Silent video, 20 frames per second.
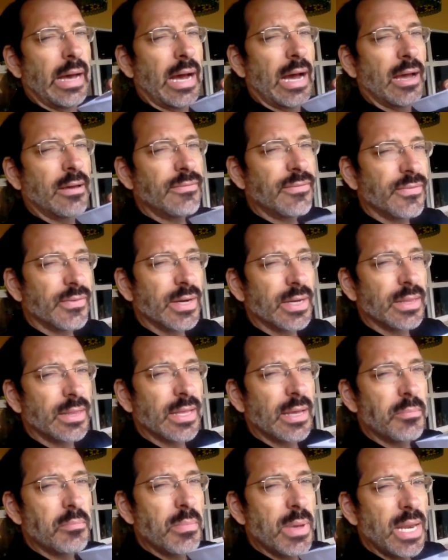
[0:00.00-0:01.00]
I find
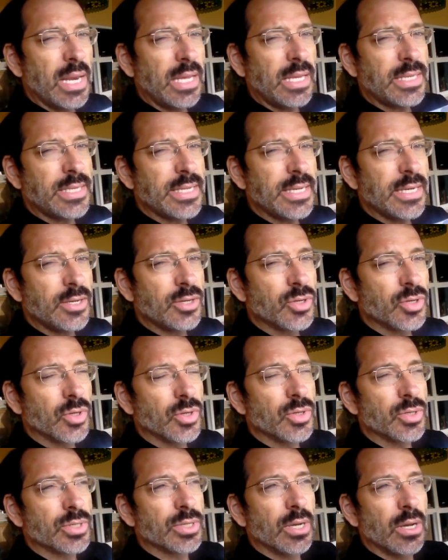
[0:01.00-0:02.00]
that many
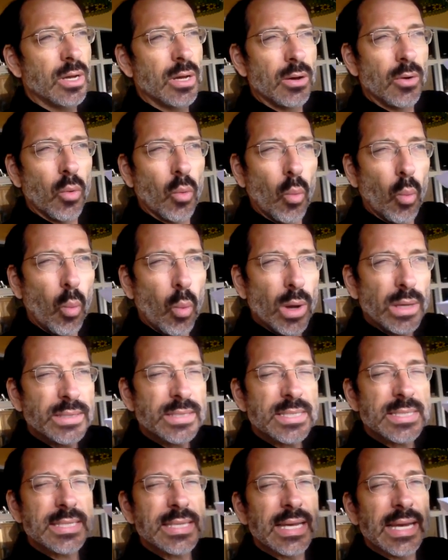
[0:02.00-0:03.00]
teachers,
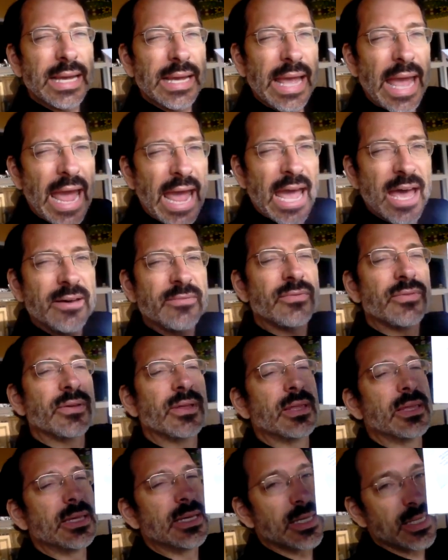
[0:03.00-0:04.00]
once they have
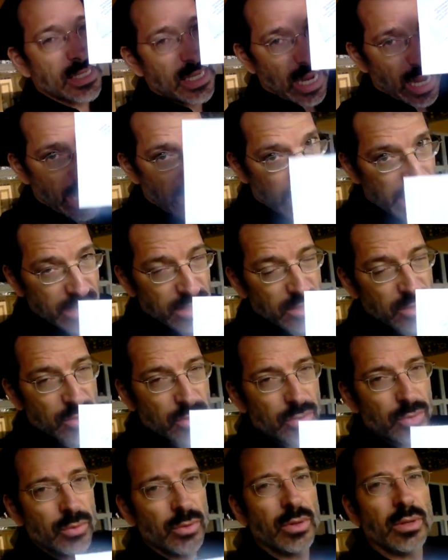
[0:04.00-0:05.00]
this handed
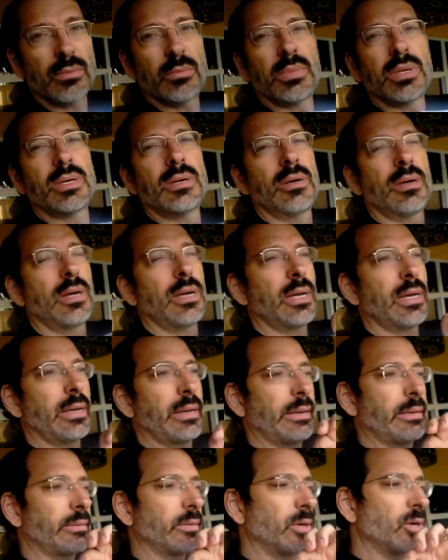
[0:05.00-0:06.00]
to them
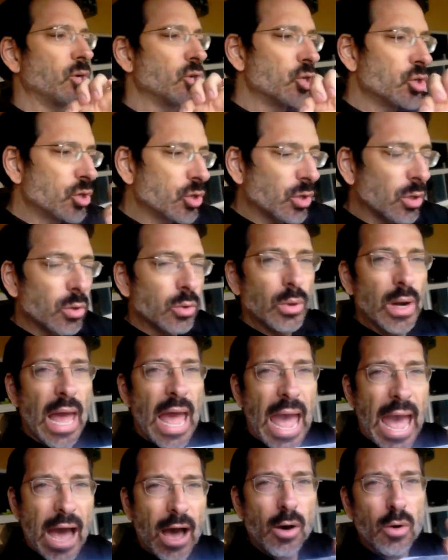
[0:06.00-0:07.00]
and shown
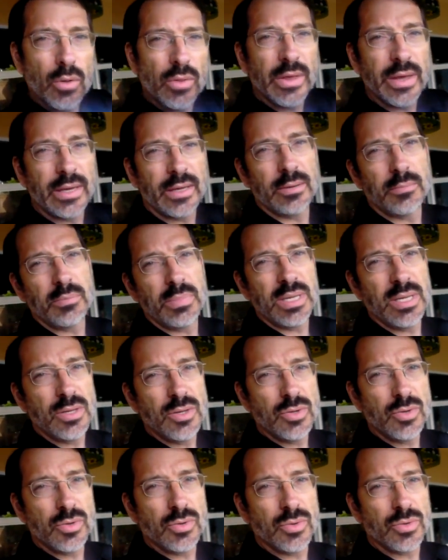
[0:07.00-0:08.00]
how they can be
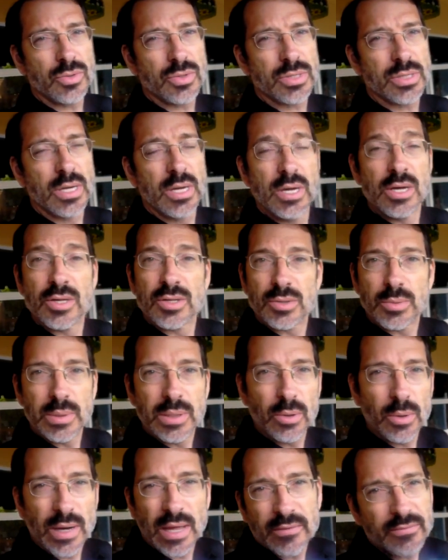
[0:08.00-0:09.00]
used, so we
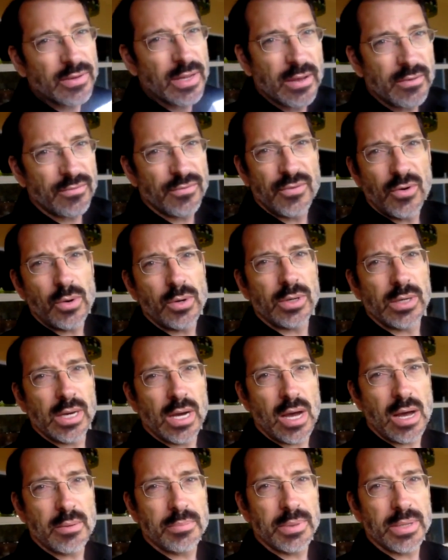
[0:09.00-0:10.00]
don't have to have
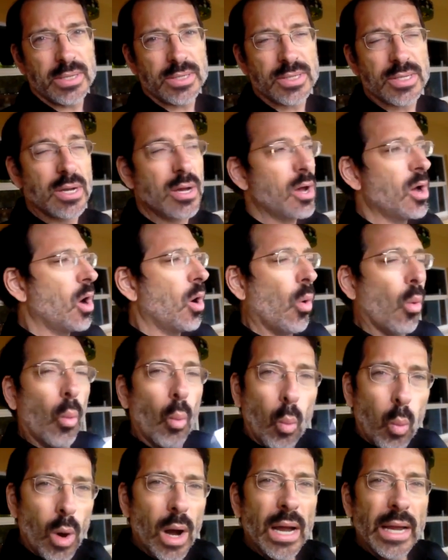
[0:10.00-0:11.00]
photocopies,
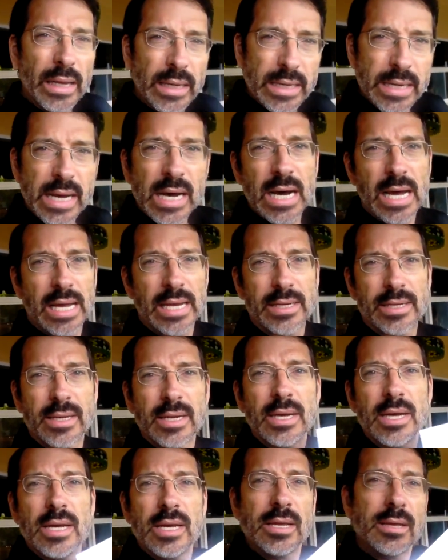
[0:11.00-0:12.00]
why not
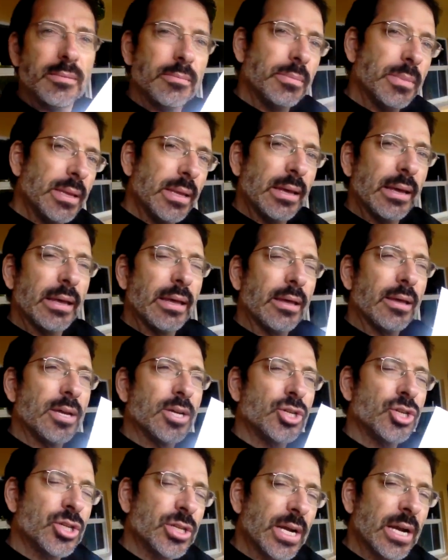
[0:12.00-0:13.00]

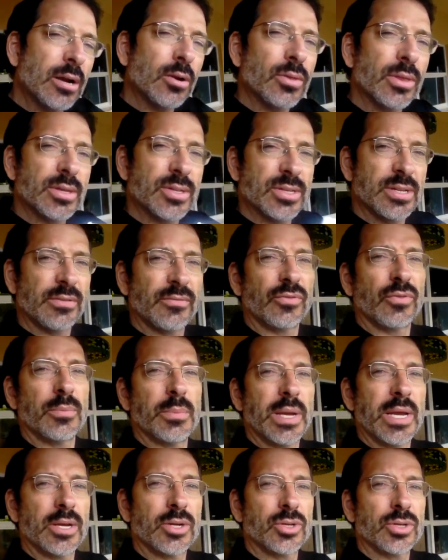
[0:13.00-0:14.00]
share this
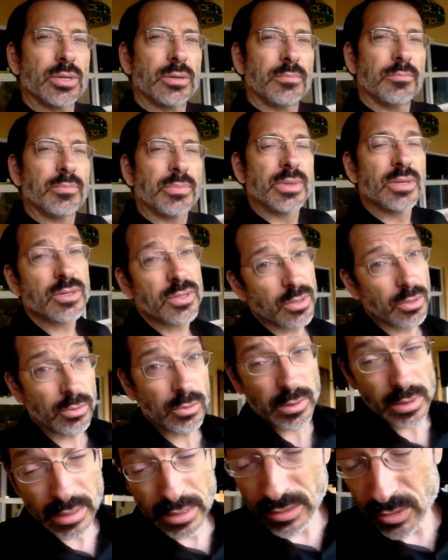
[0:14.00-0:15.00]
information? So
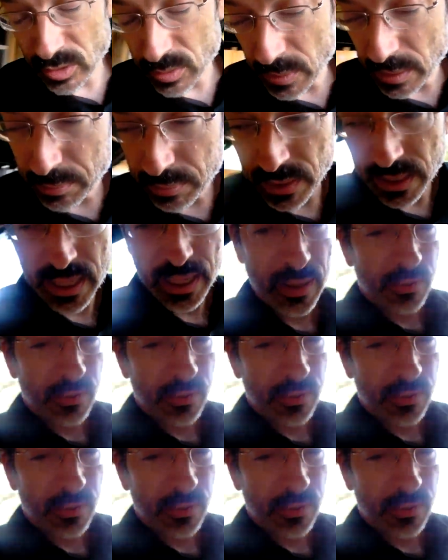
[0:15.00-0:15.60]
here's my plan.